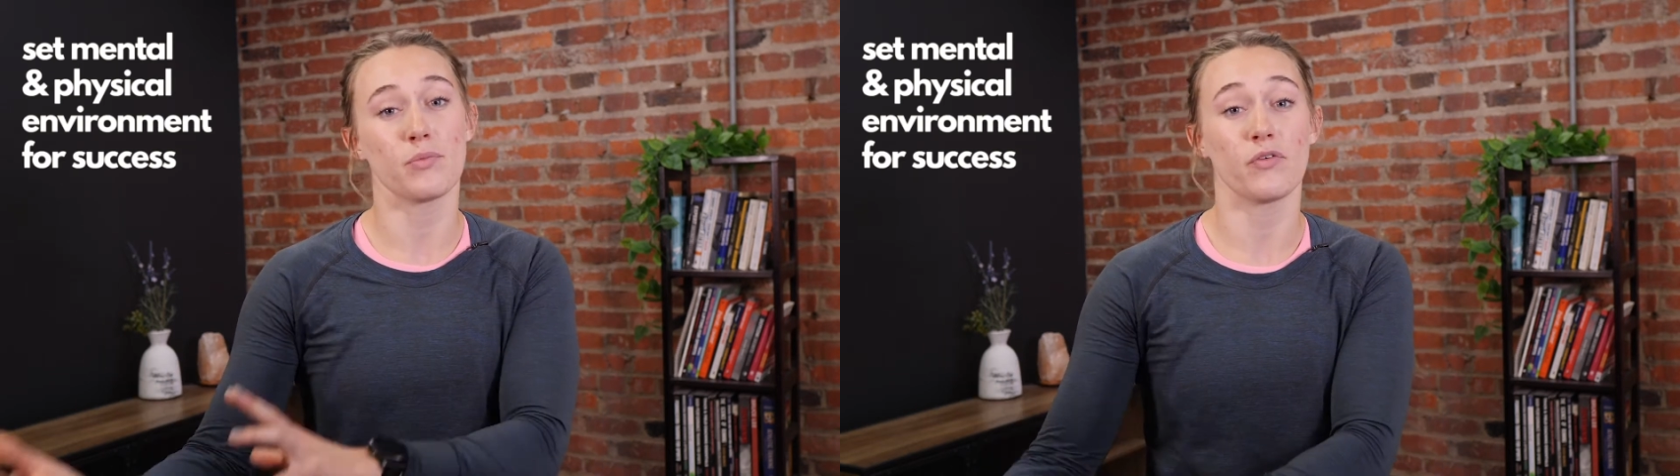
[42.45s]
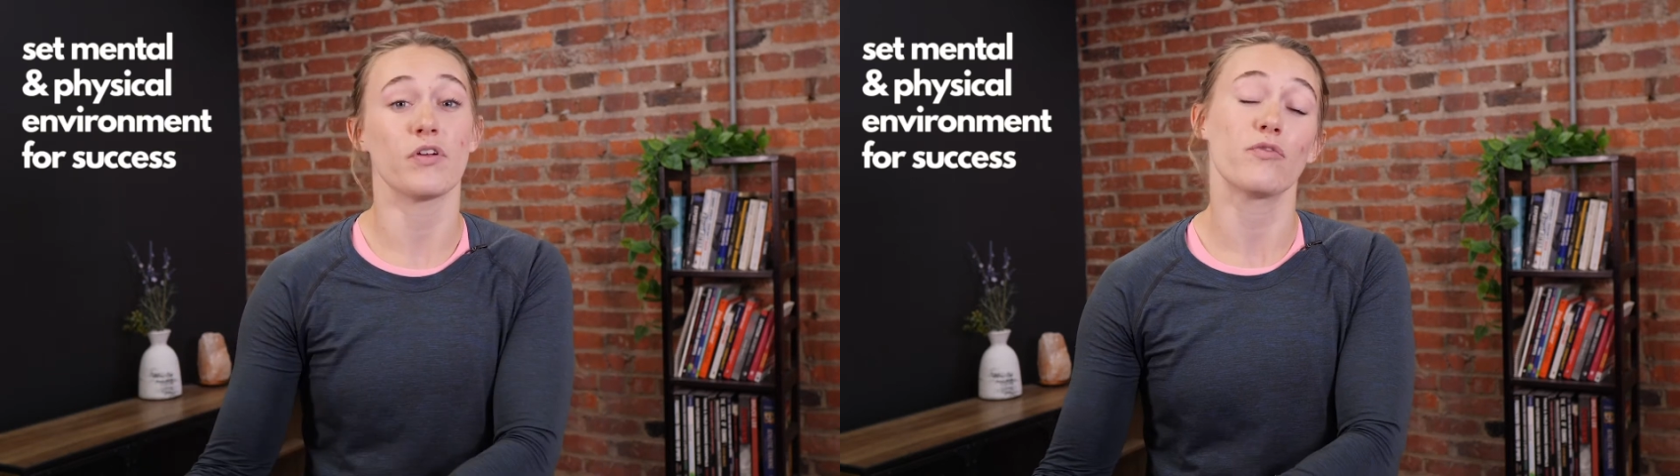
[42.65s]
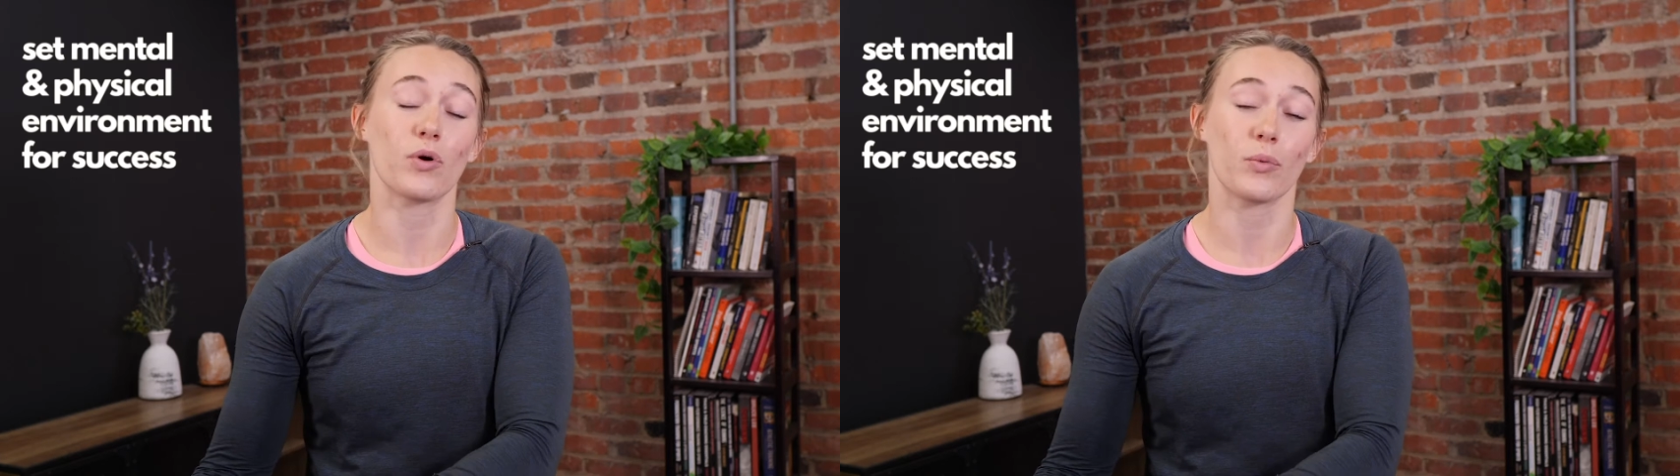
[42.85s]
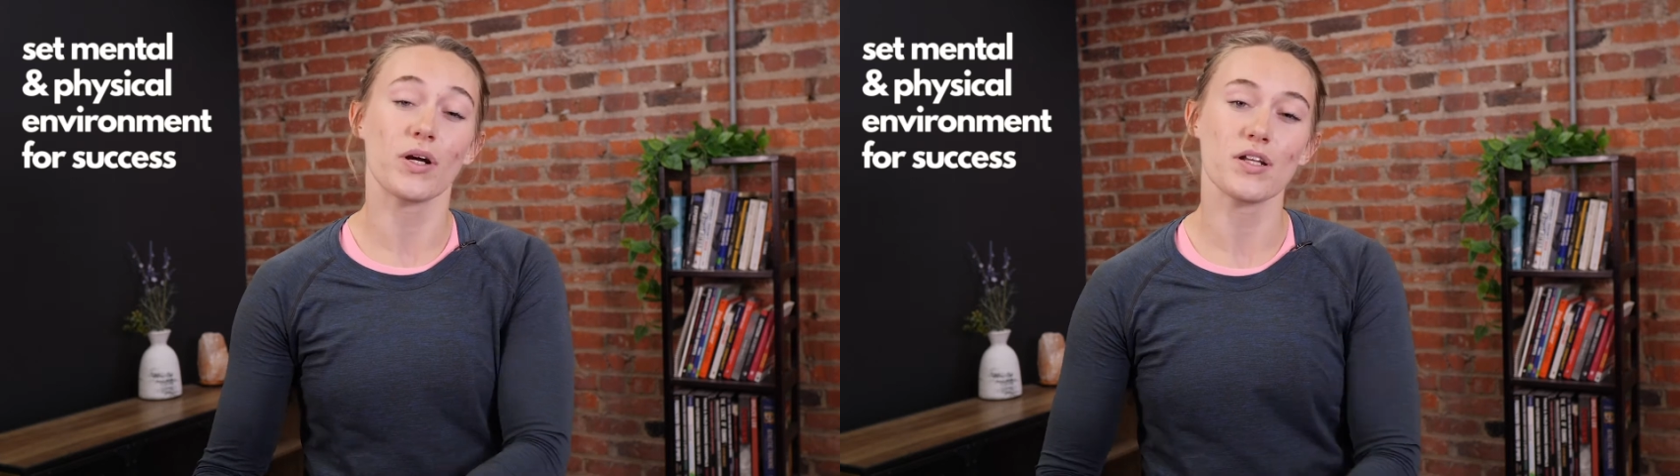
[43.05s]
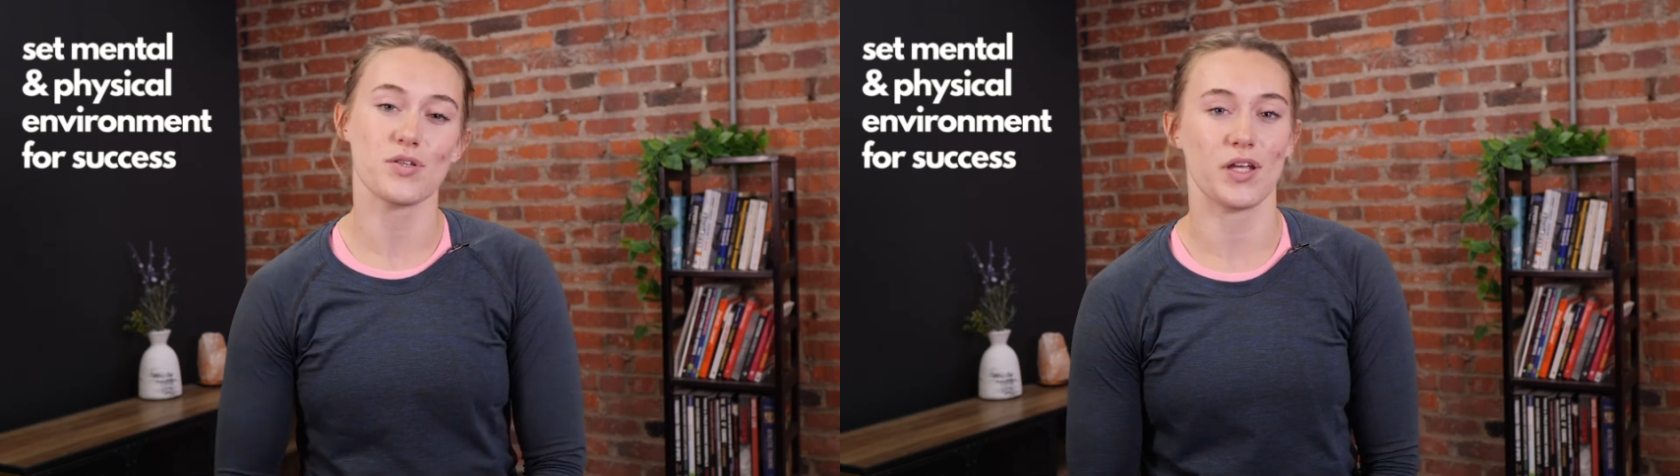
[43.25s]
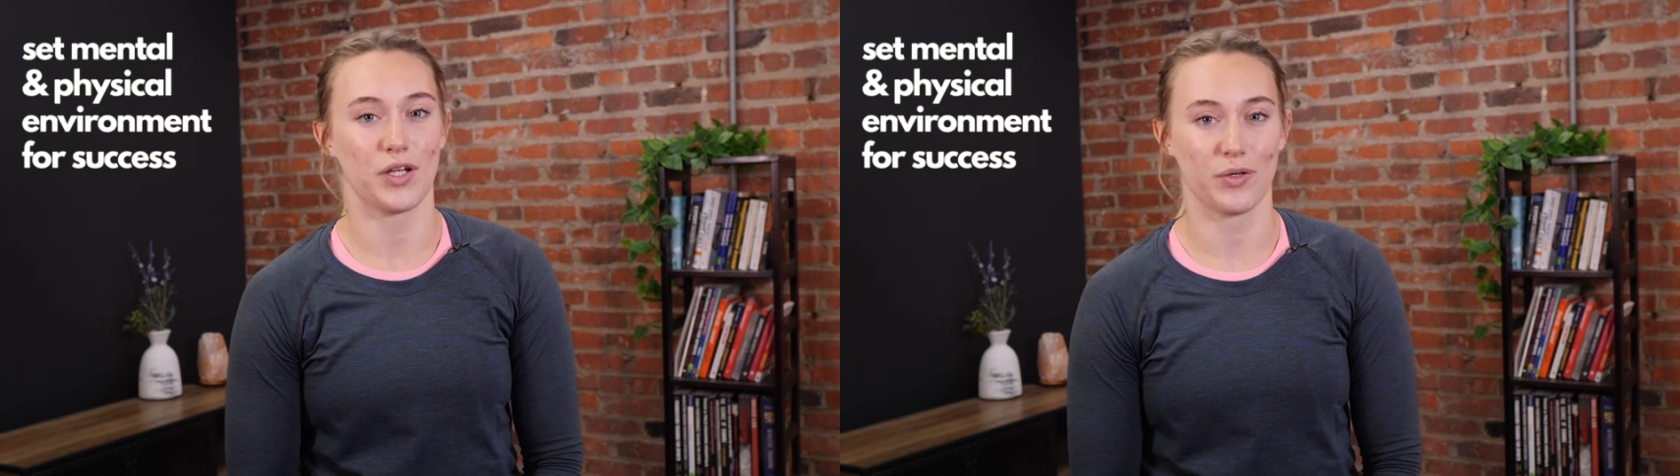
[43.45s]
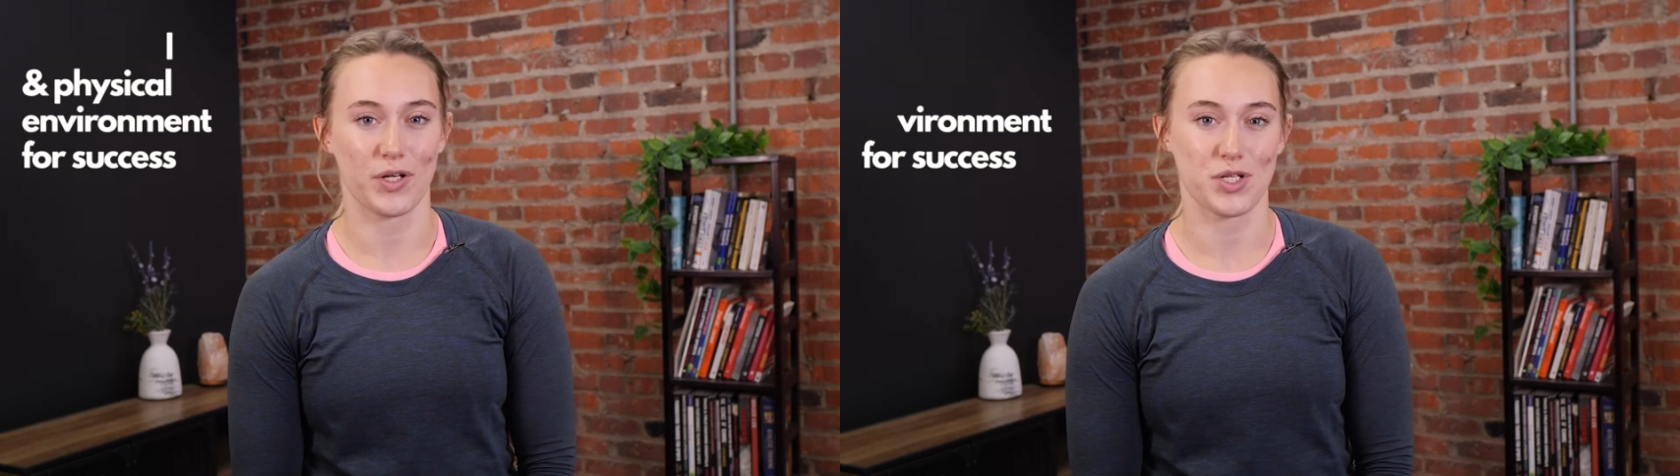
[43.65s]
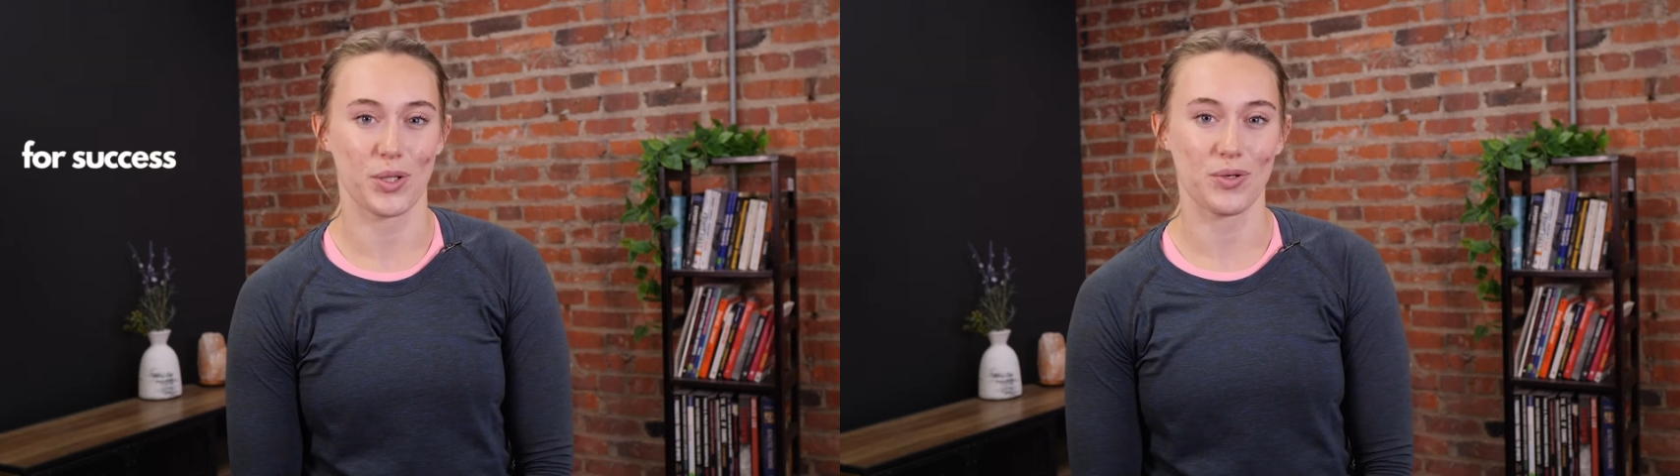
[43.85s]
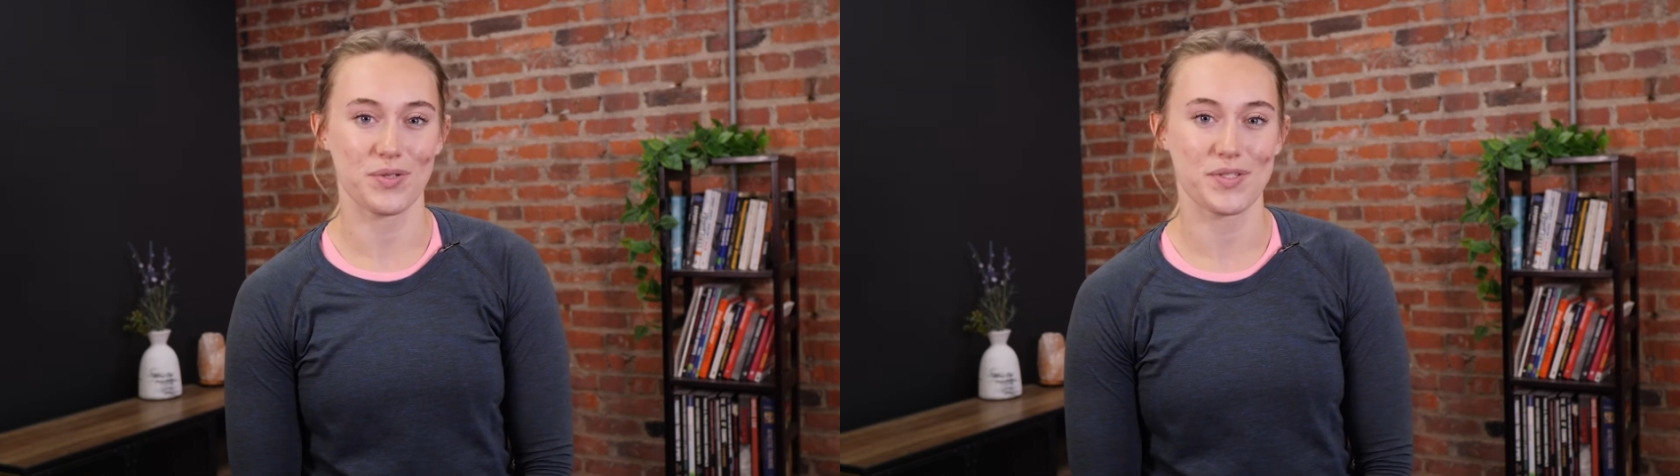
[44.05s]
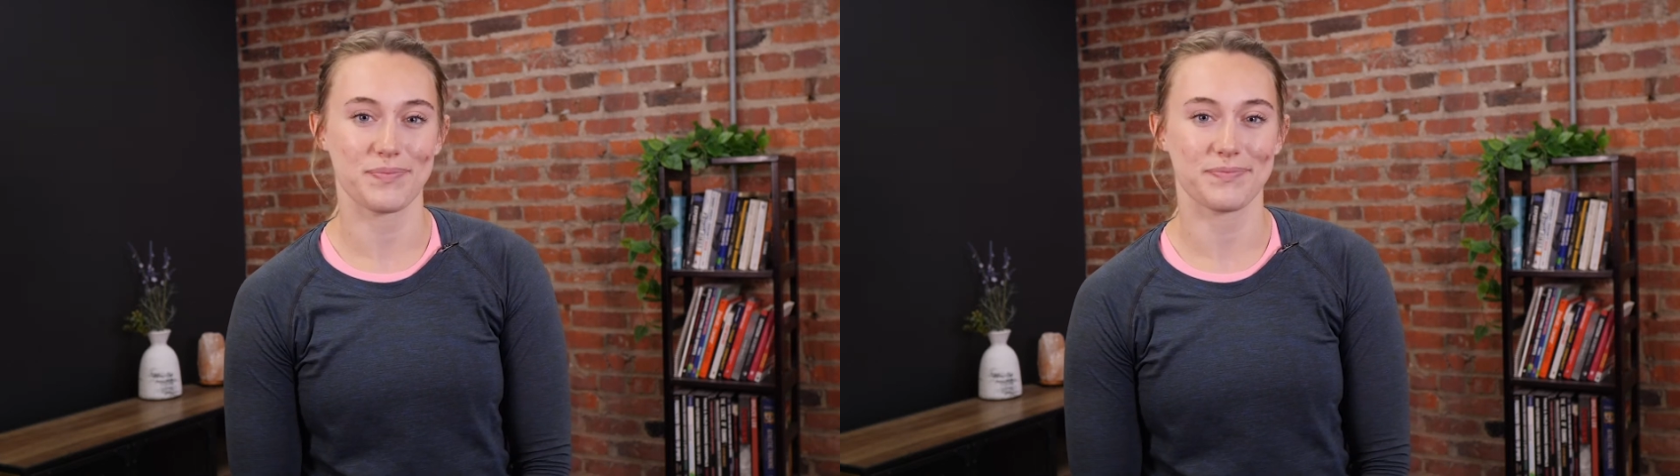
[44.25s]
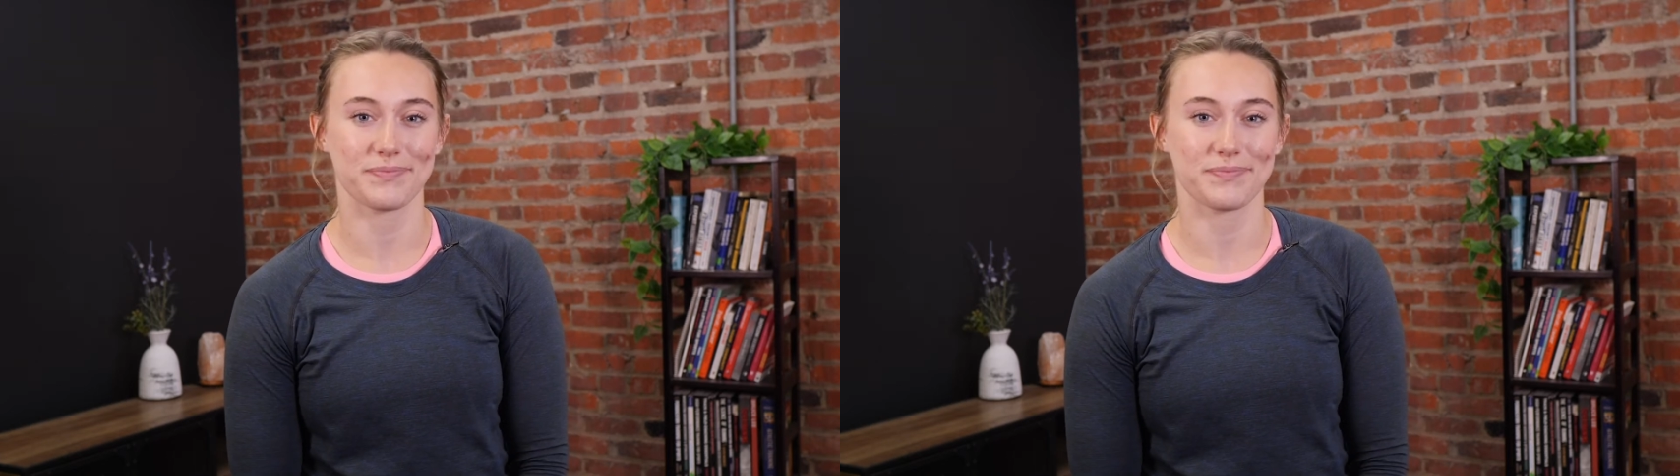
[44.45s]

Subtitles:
moving forward so that you can reach your goals.